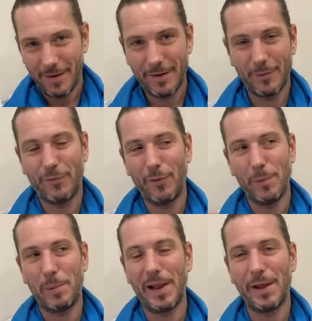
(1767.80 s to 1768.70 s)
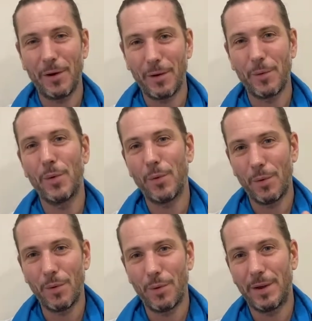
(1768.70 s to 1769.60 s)
the full player who
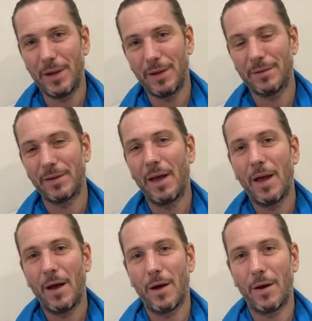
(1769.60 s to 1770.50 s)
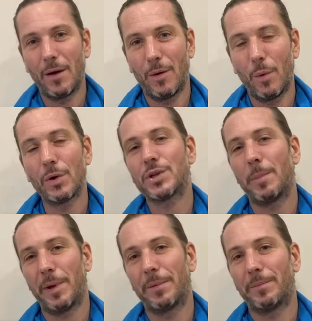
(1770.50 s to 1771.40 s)
is world
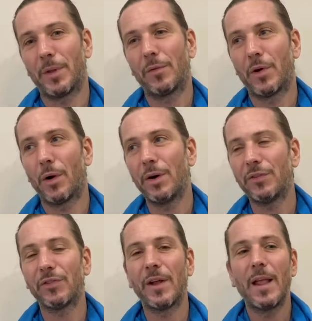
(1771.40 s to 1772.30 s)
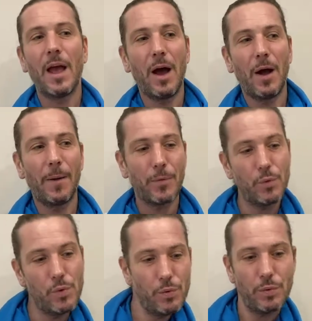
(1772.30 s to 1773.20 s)
champion. Of course,
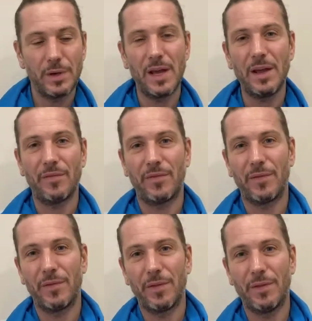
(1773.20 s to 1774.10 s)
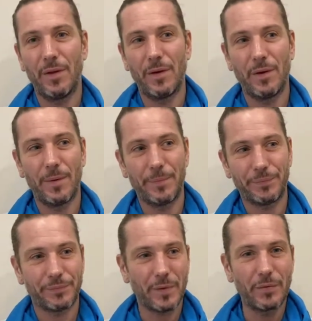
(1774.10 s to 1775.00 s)
who gave
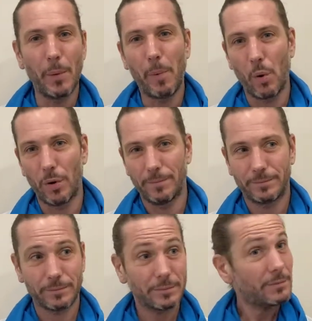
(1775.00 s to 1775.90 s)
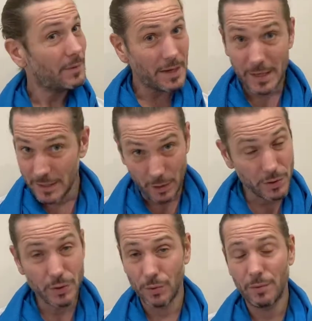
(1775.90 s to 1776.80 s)
the ball is
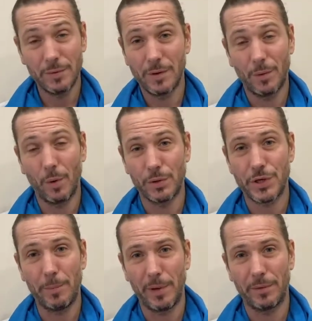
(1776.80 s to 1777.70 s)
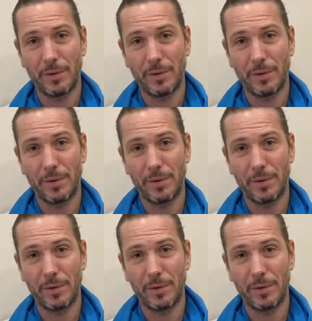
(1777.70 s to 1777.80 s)
also a world champion.